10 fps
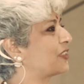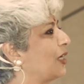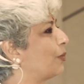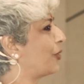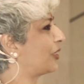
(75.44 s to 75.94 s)

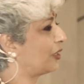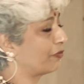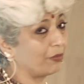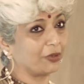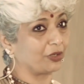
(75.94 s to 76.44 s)
celebrating
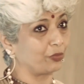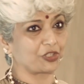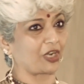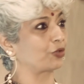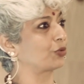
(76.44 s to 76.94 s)
women,
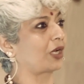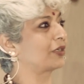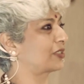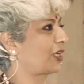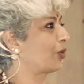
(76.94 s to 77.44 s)
which I don't
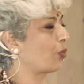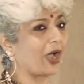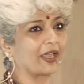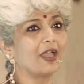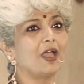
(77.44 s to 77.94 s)
understand
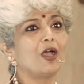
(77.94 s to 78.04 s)
why.